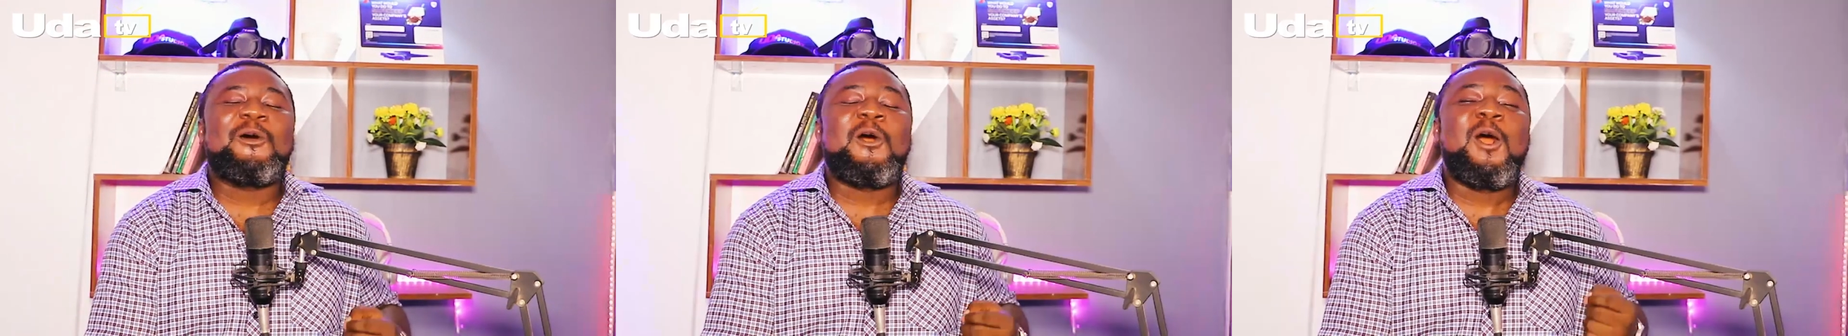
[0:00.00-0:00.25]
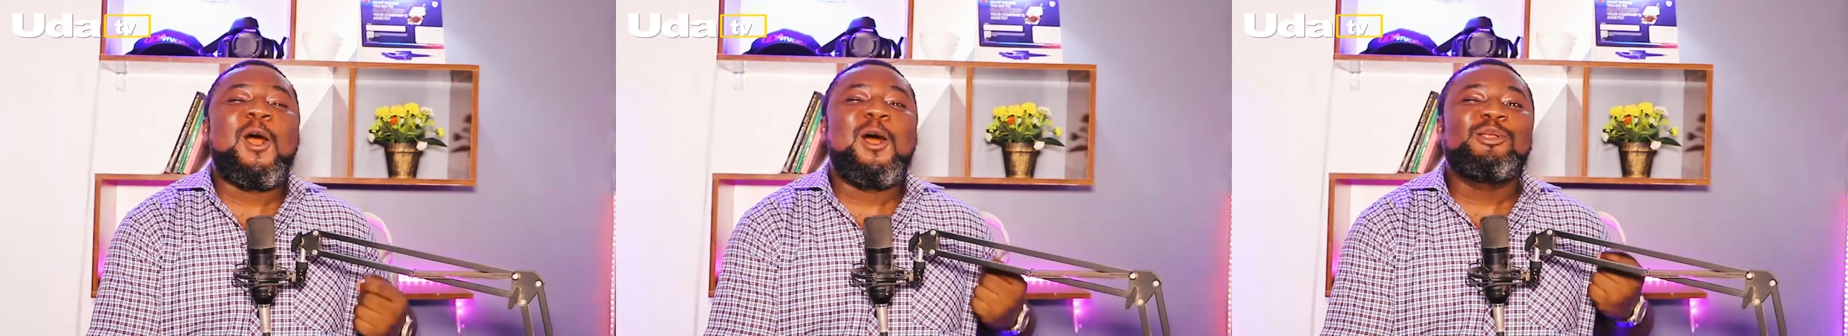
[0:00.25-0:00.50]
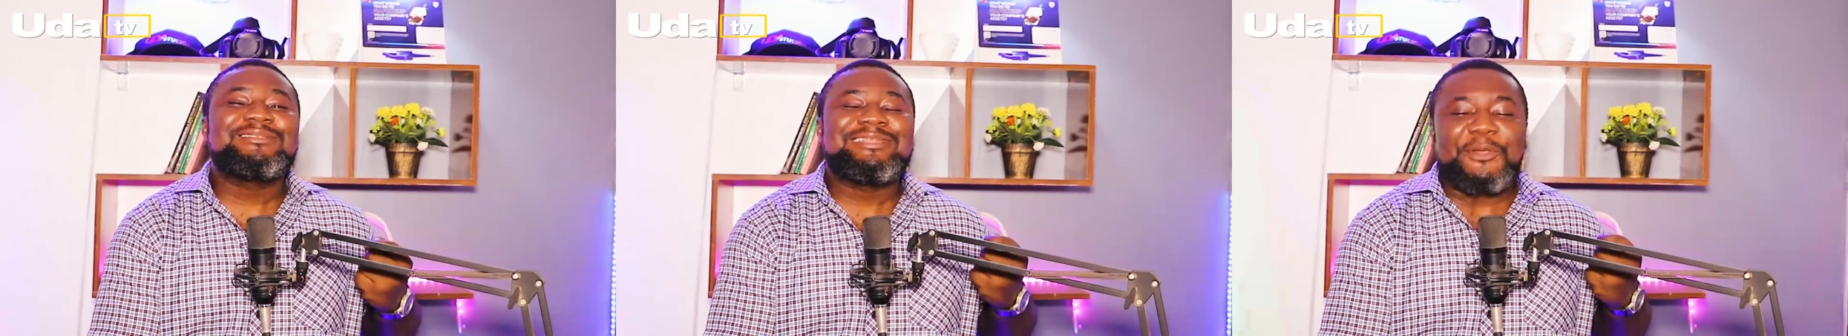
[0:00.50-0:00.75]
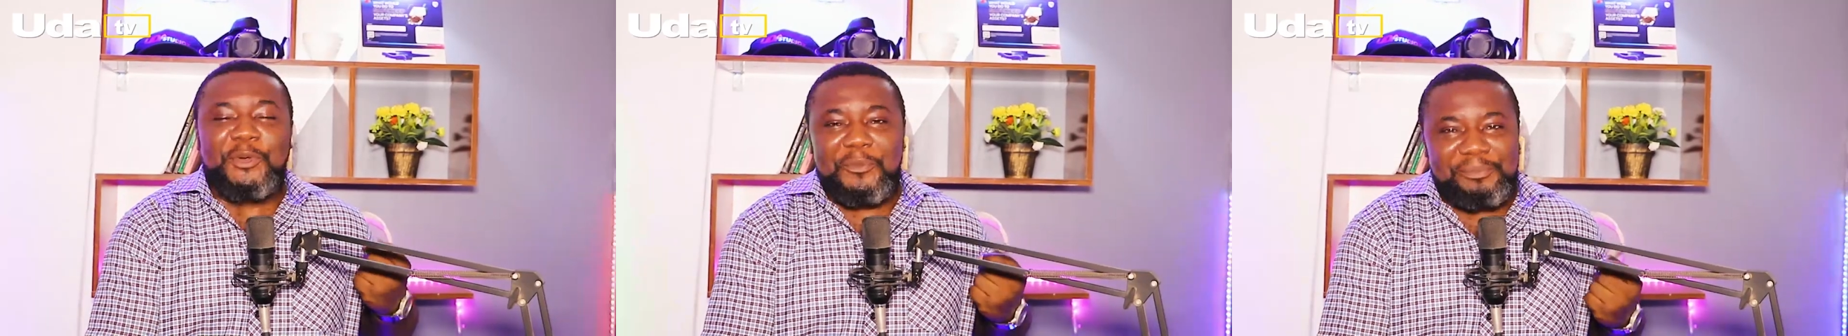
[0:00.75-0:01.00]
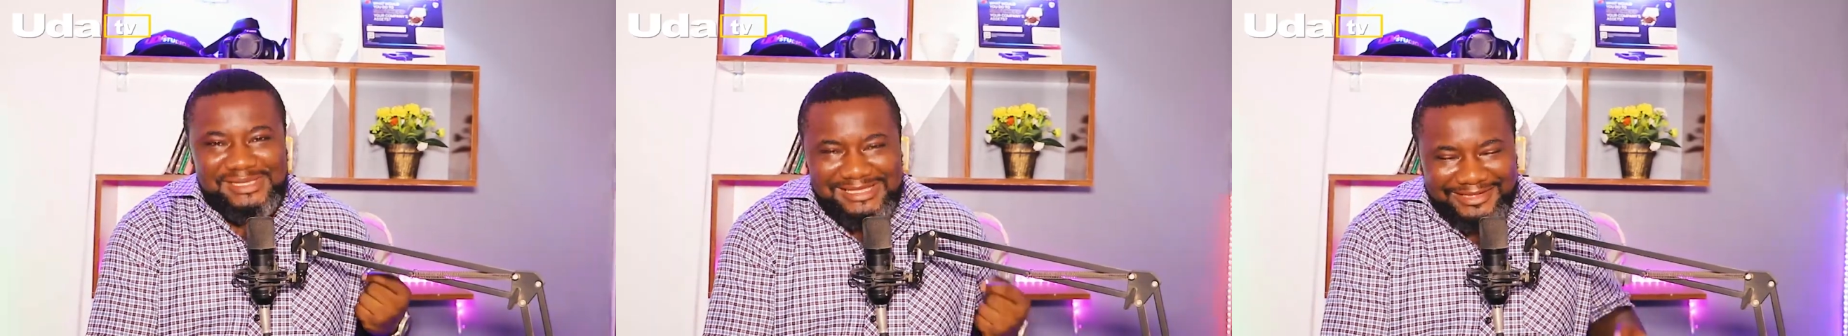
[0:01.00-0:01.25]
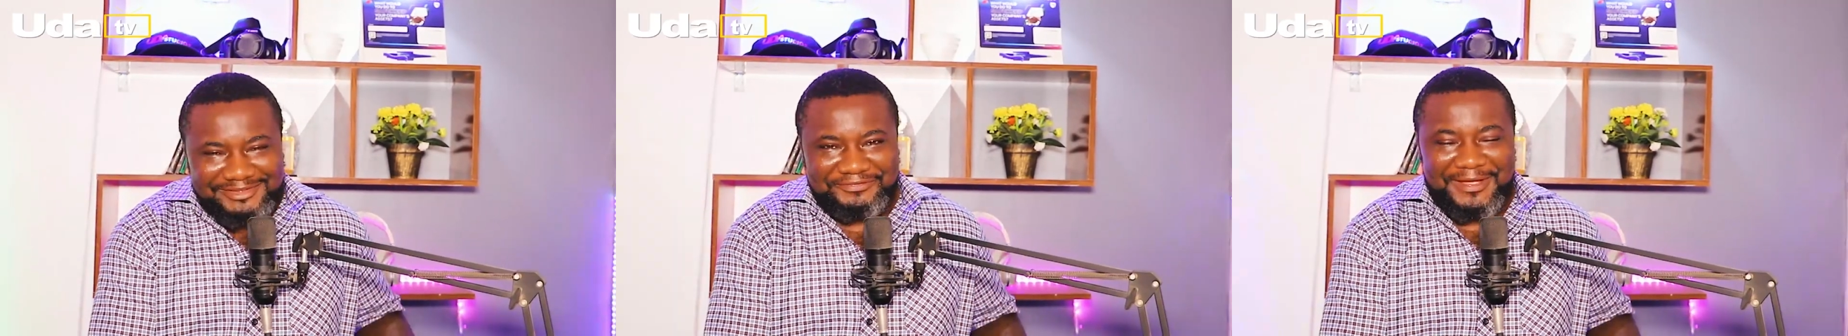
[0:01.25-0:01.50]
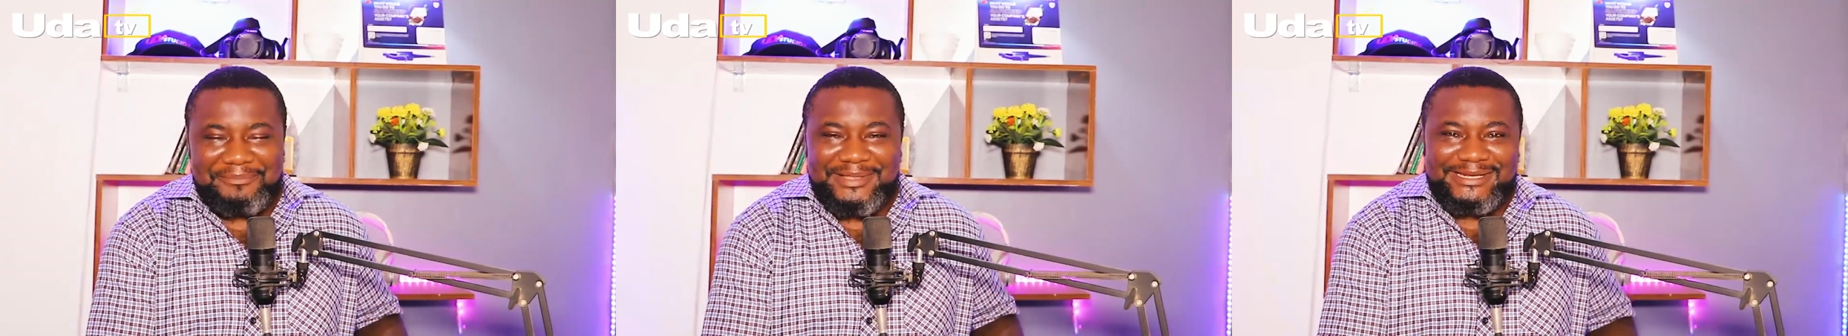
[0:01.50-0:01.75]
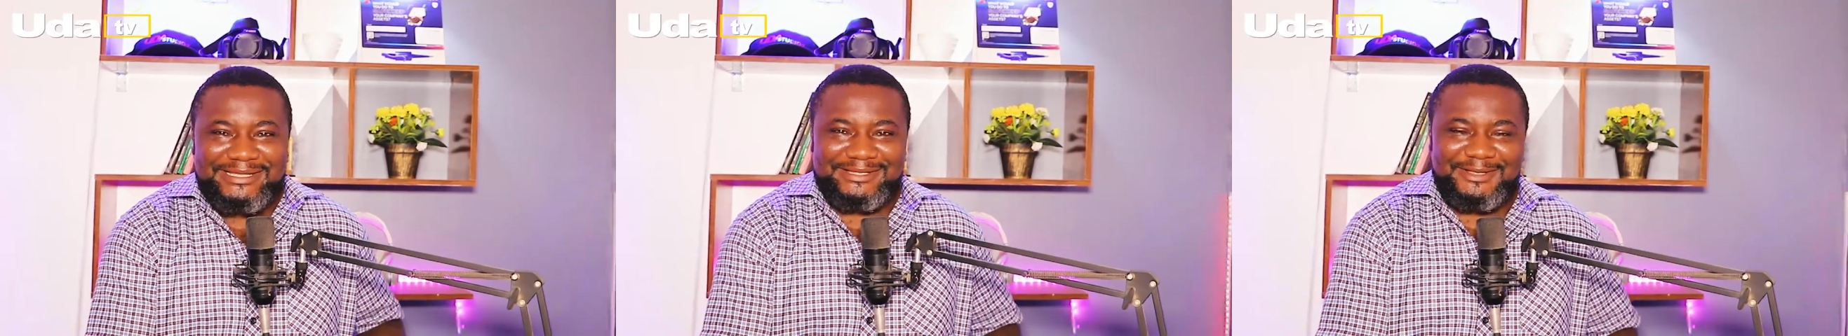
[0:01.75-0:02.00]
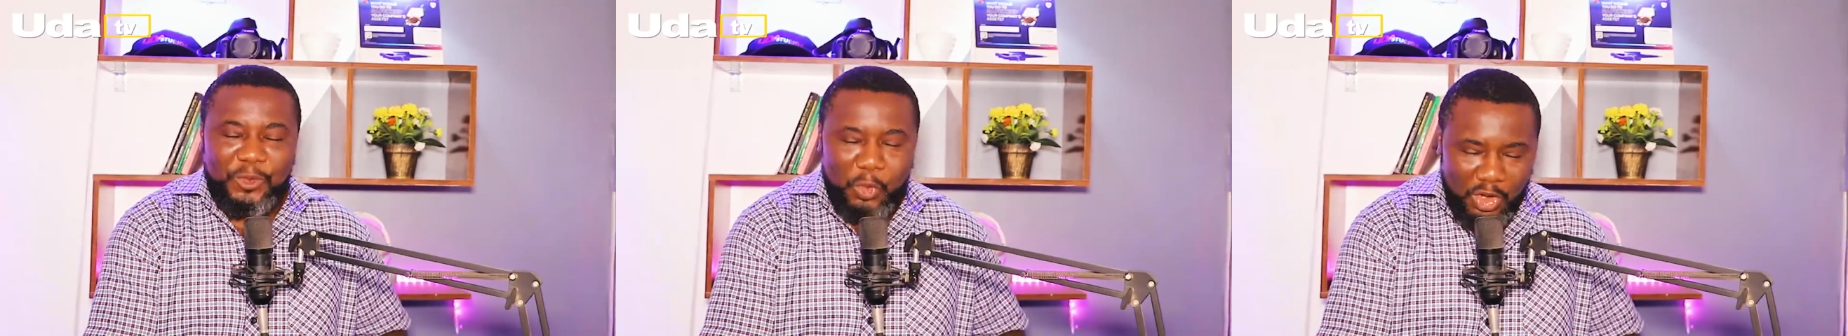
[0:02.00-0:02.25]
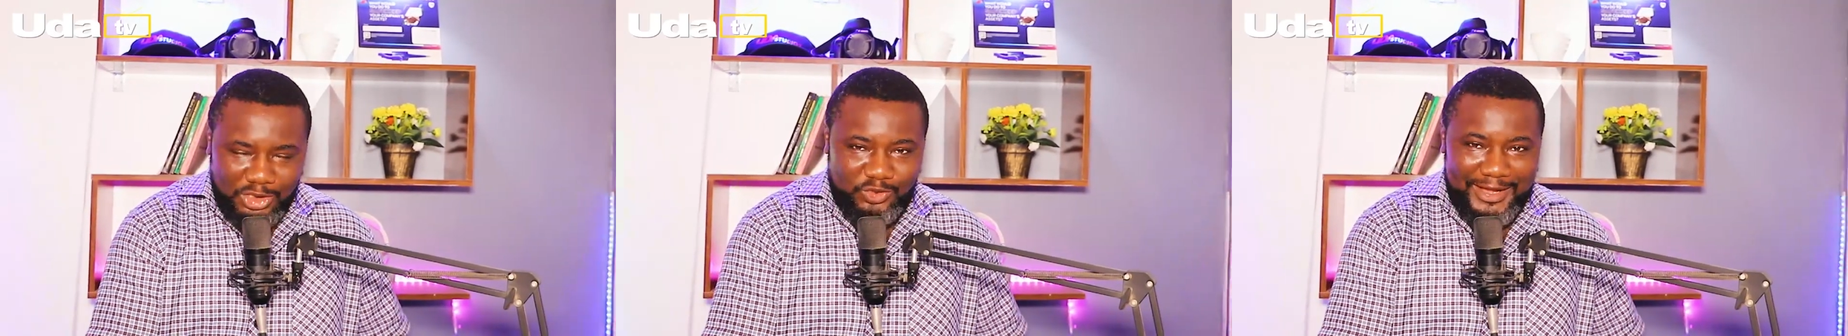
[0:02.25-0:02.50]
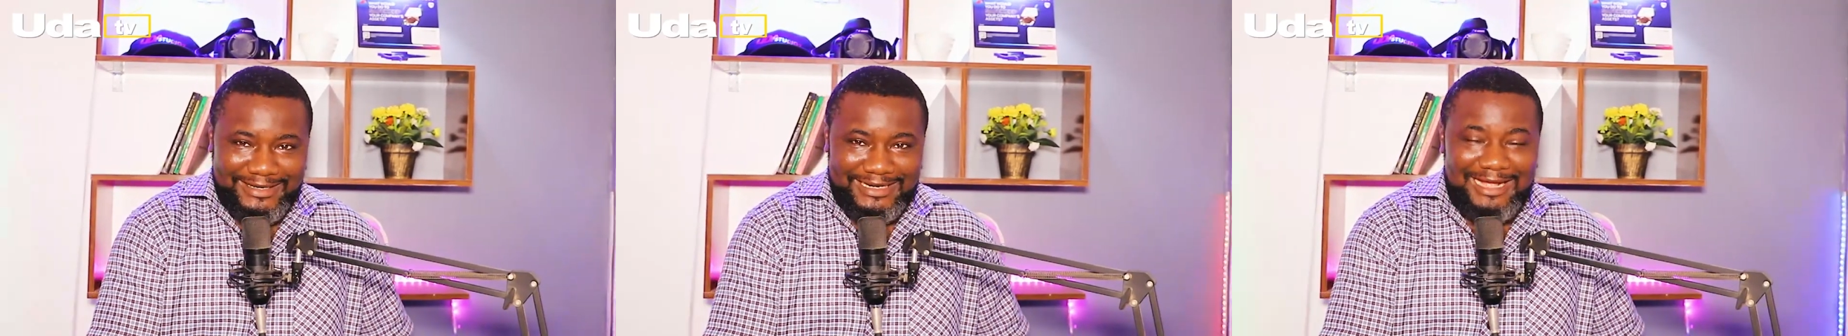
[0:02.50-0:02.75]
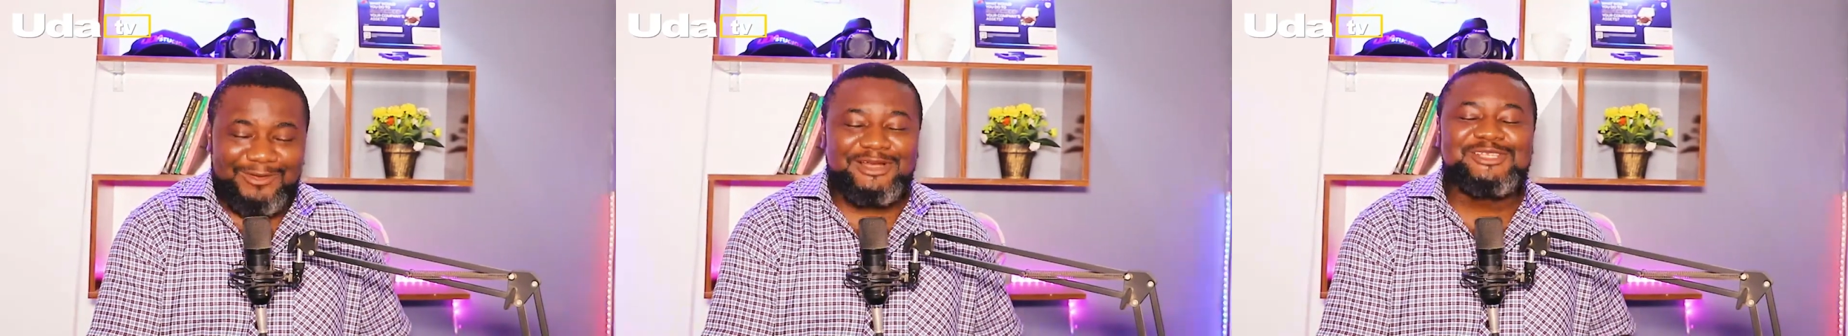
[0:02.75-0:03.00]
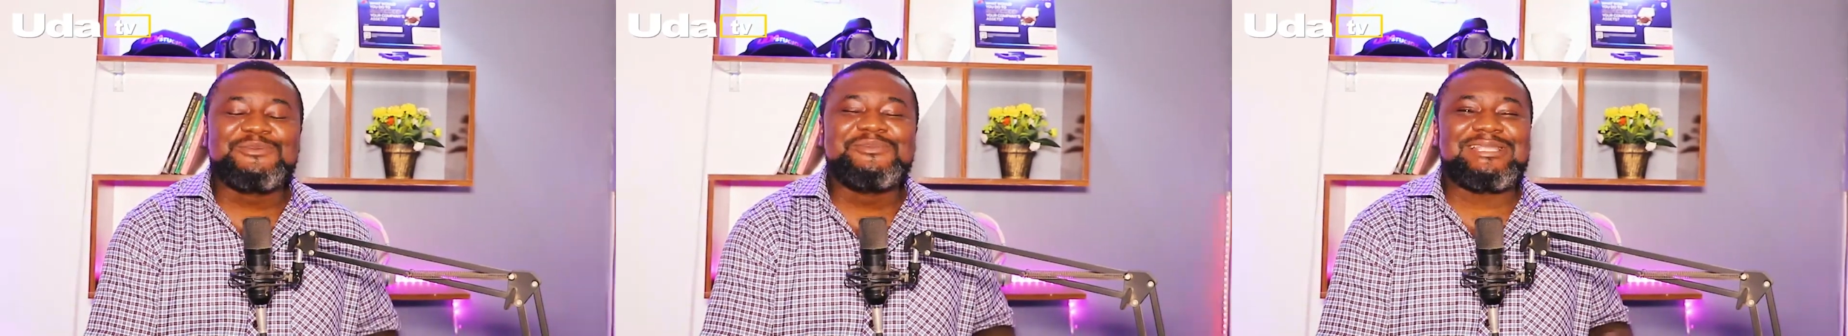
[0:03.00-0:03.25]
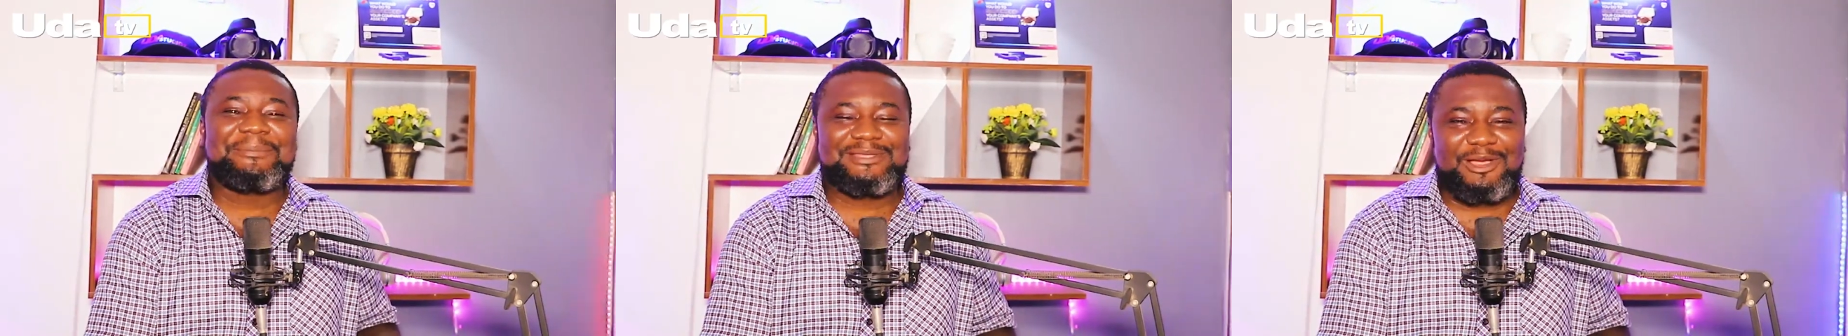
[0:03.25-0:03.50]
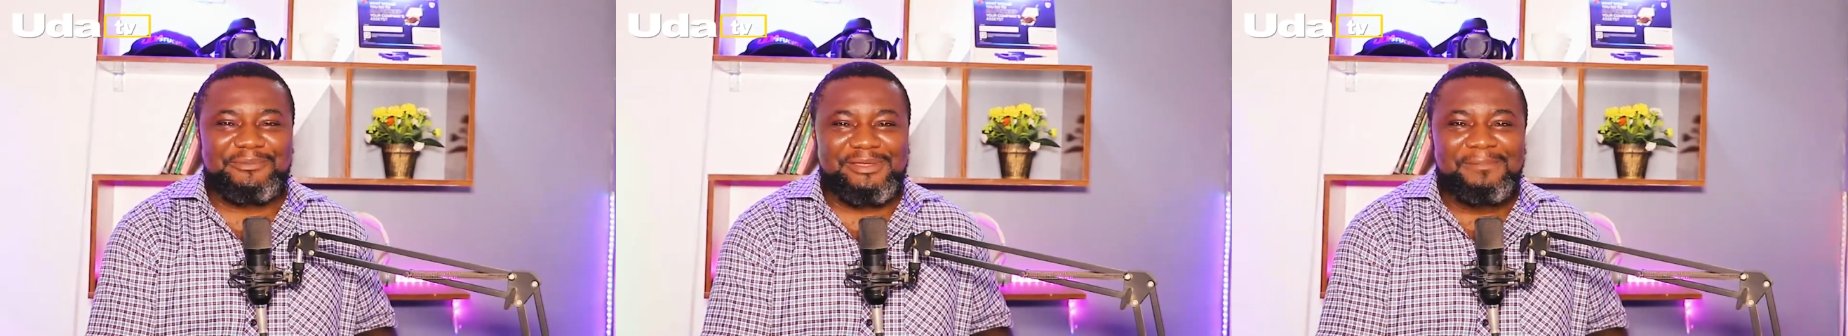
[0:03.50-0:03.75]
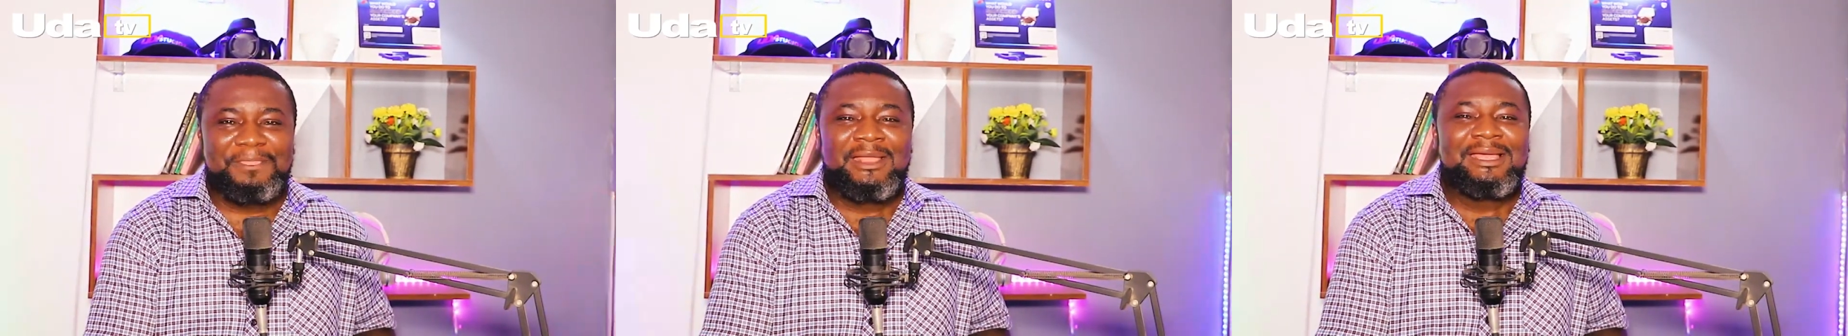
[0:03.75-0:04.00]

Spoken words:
all the Obidents family worldwide. According to Mr. Peter Obi,